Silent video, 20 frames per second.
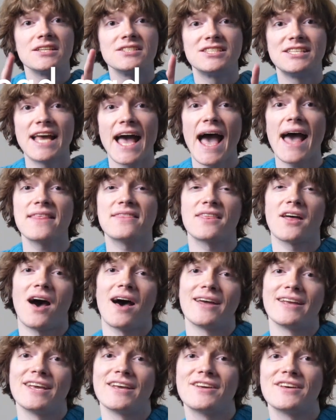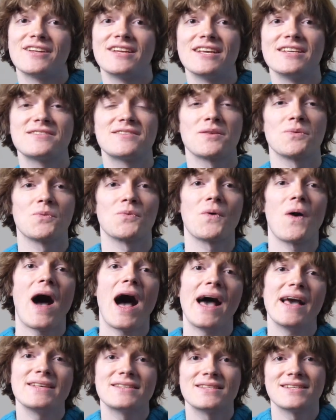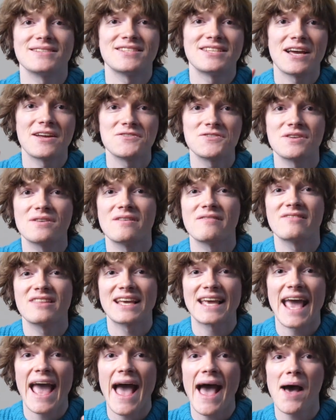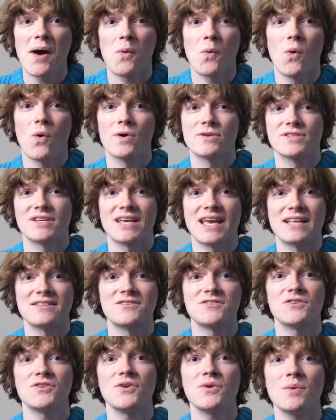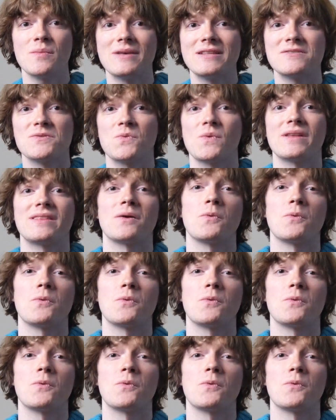Dad thought he could ease the rising tension of the cat wars against humans with a